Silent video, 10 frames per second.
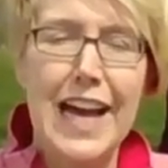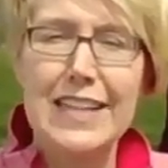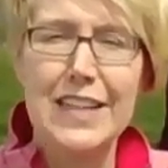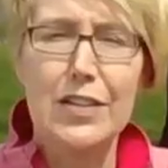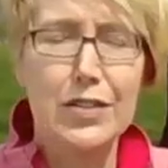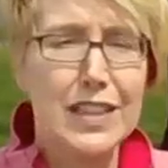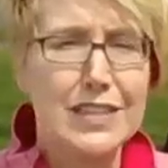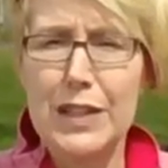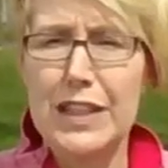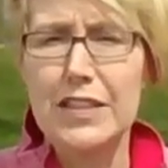ask other
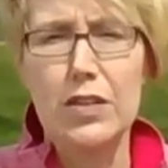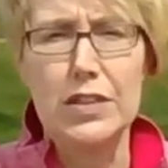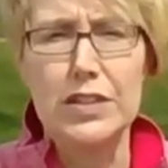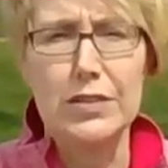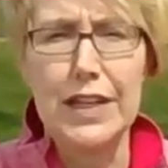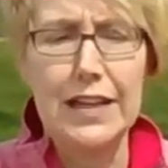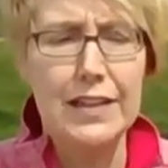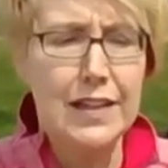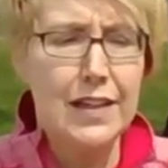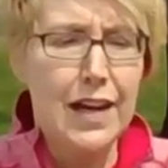things. We can totally do that.
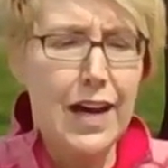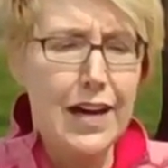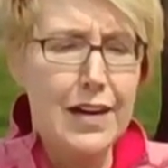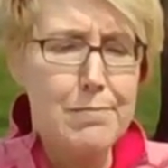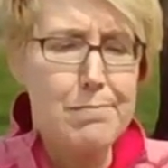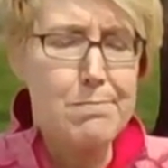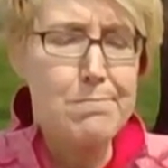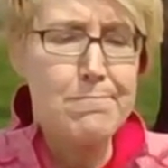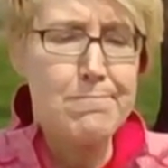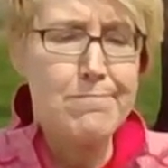
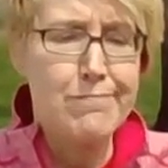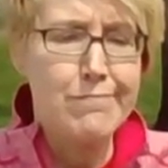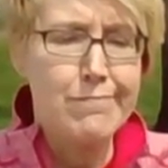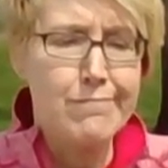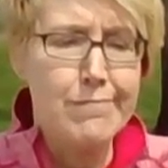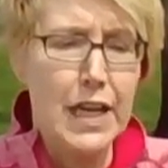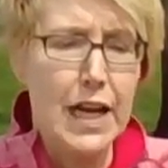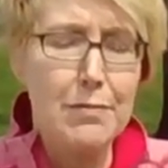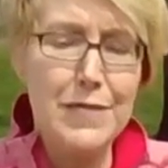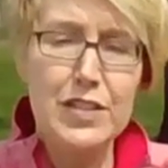
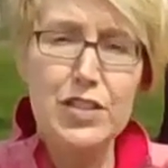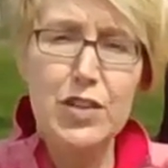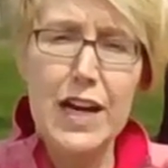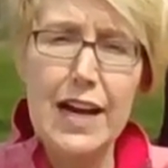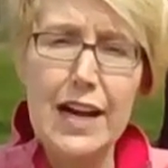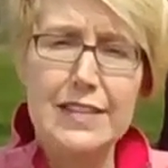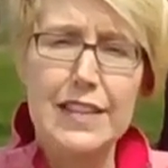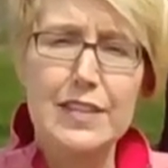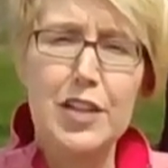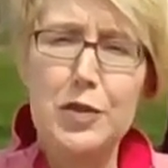I miss you guys.
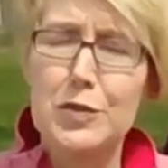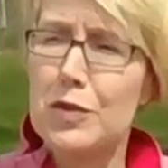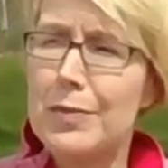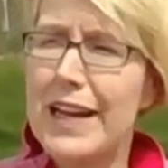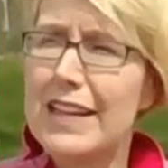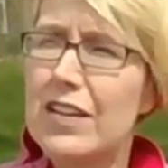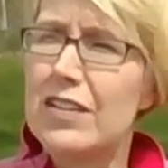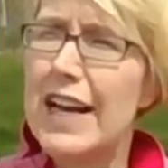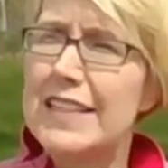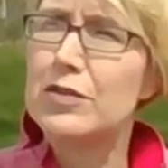I so wish we were back in our
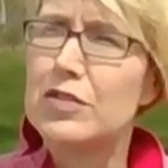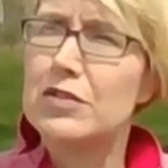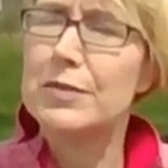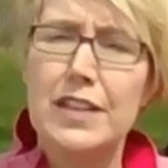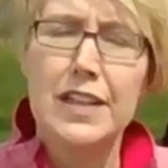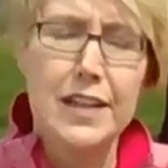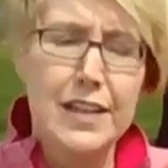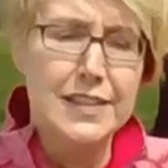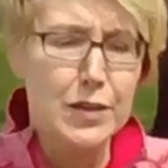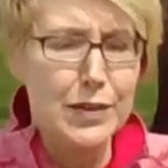
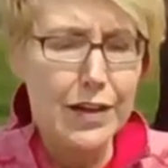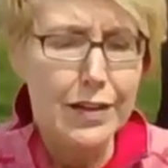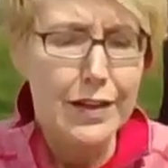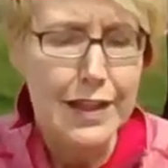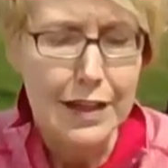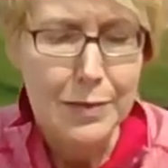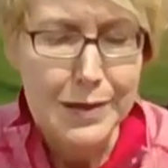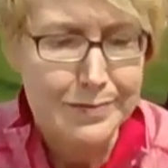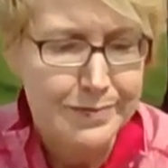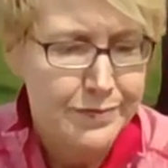classroom doing our thing,
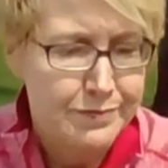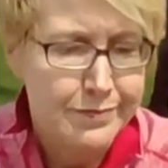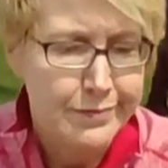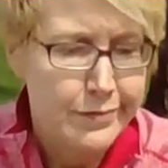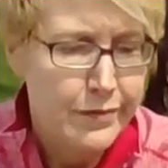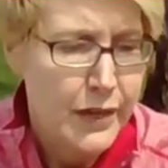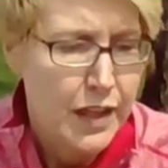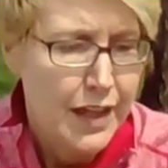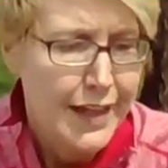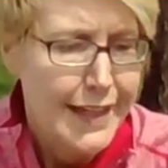but
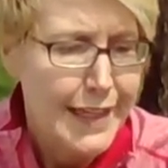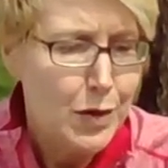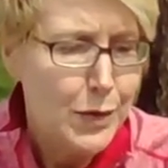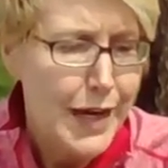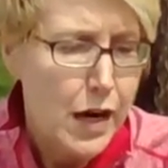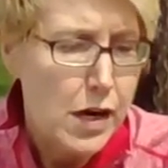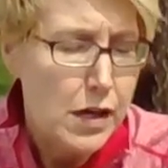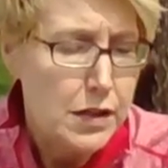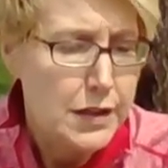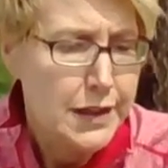here we
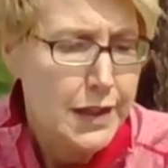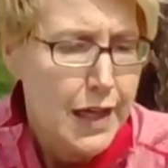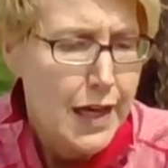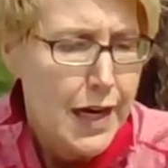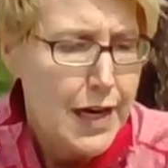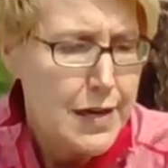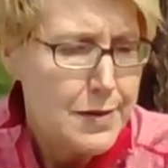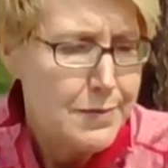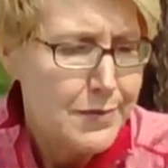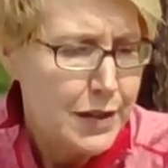are.
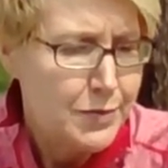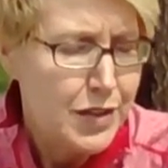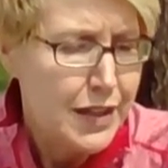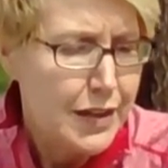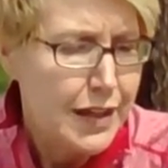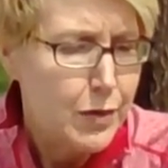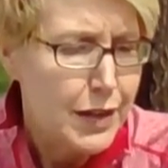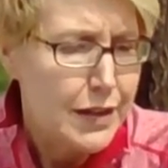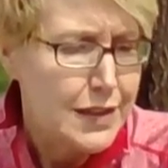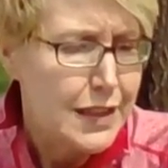I'm trying to think
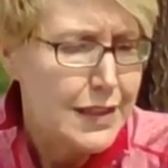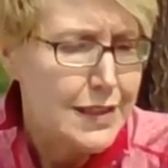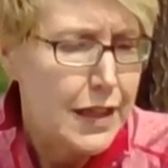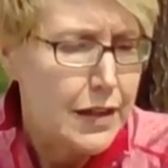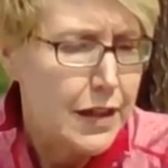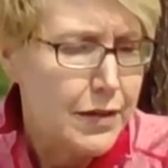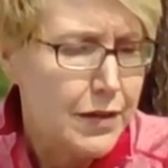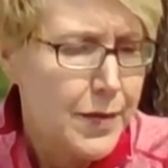what else I need to tell you.